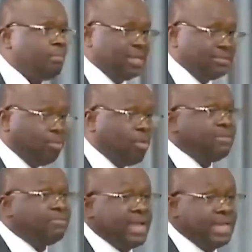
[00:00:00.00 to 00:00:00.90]
must be
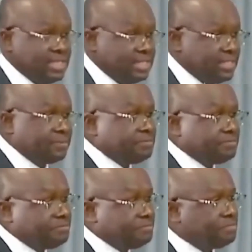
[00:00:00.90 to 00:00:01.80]
modified.
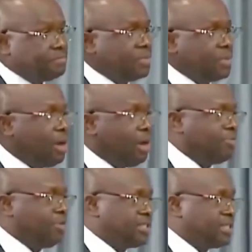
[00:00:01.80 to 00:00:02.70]

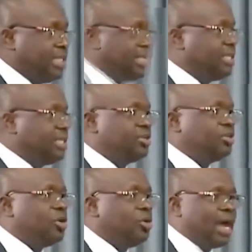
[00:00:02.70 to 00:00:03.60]
Obviously,
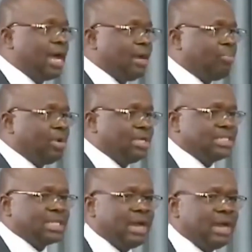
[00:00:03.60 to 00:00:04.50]
no other
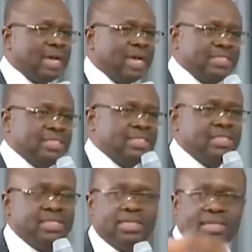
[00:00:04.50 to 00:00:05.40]
political party
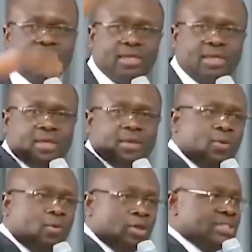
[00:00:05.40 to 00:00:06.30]

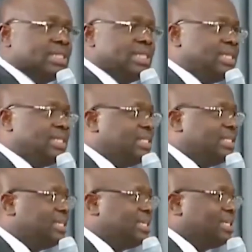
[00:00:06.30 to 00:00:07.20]
was seen